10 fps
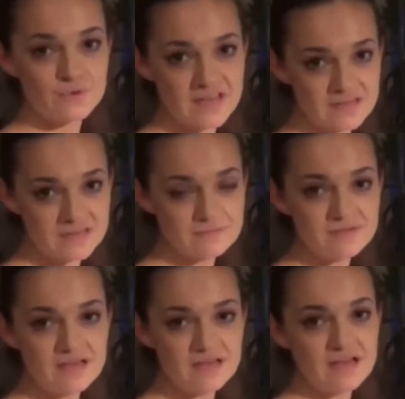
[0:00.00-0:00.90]
Adam.
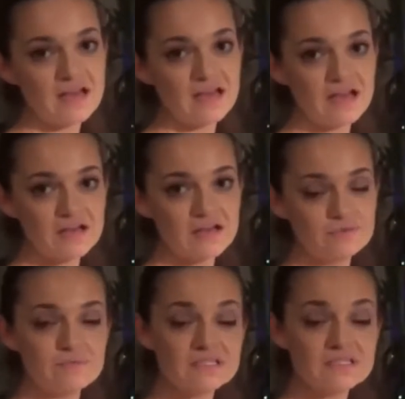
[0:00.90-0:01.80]

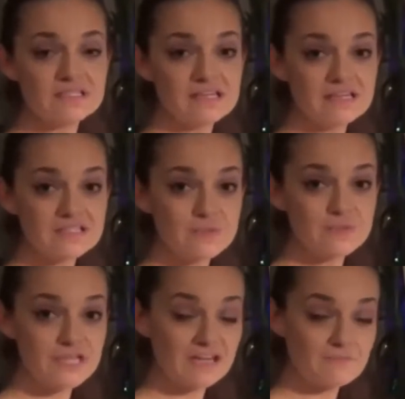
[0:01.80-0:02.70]
We've been studying Switch
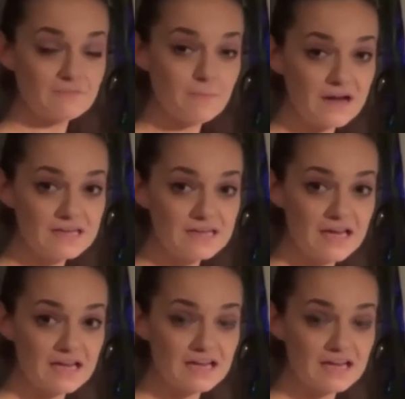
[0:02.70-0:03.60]
Out of Mine,
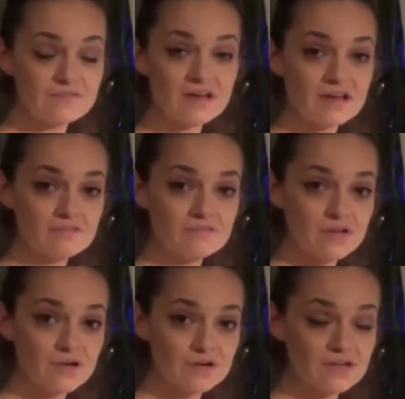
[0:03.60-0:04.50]
and I have
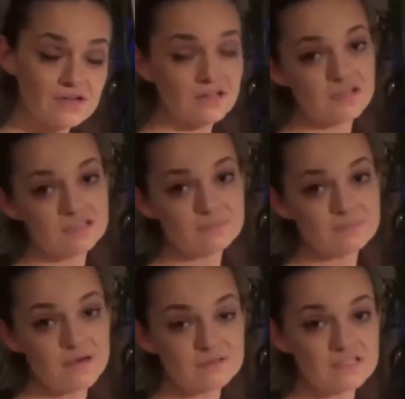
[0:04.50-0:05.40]
learned a lot
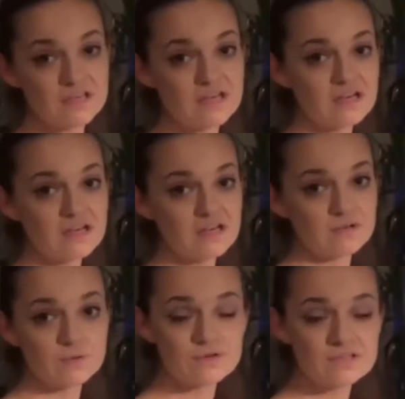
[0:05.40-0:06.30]
about
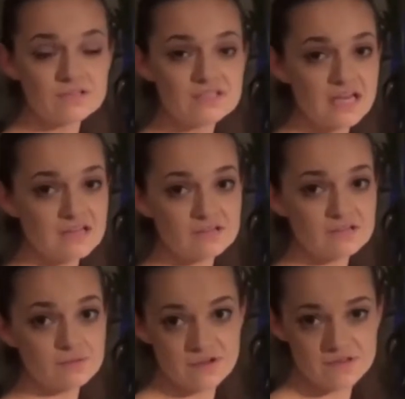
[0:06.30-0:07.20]
chords and
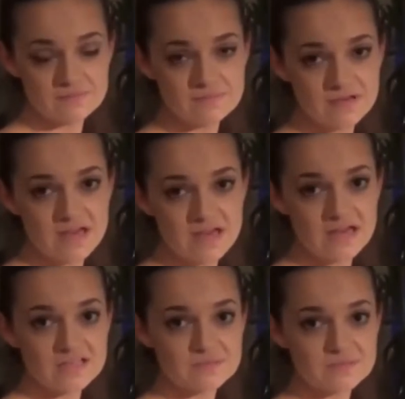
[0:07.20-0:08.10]
rhythm.
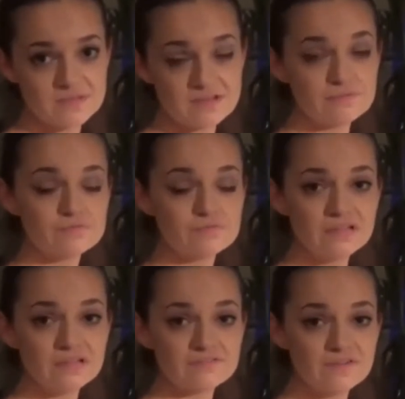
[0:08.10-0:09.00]
It's been a
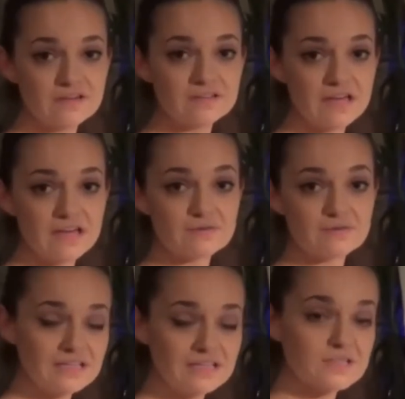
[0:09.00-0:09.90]
really fun and
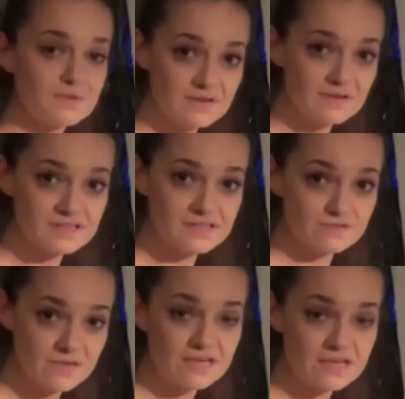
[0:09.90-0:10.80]
great experience for
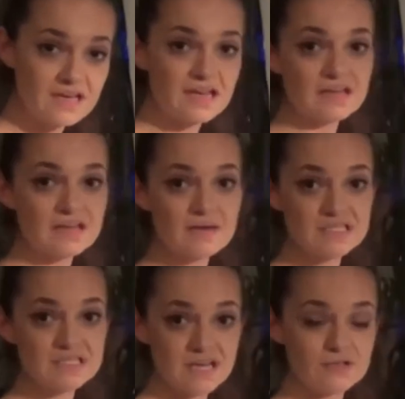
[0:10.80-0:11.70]
me, and I am
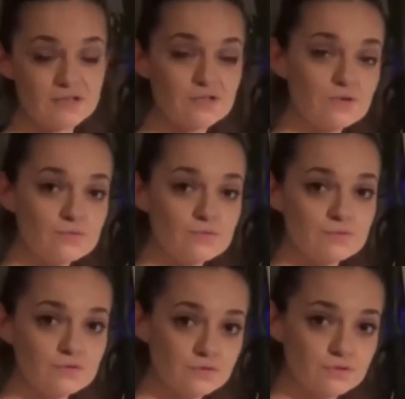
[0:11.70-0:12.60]
excited
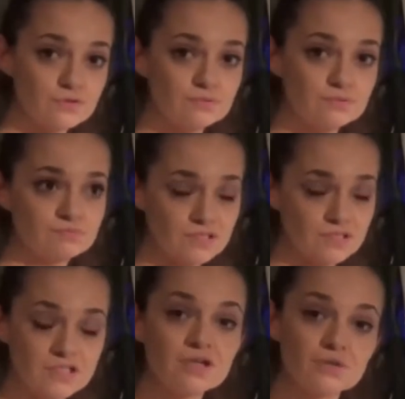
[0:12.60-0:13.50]
to
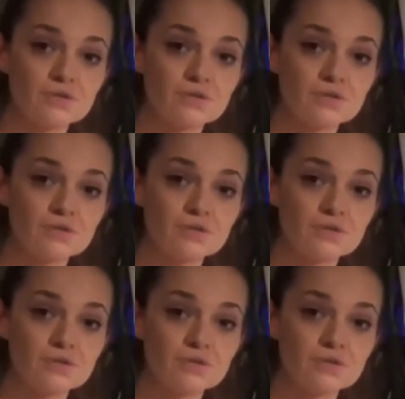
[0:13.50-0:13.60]
continue.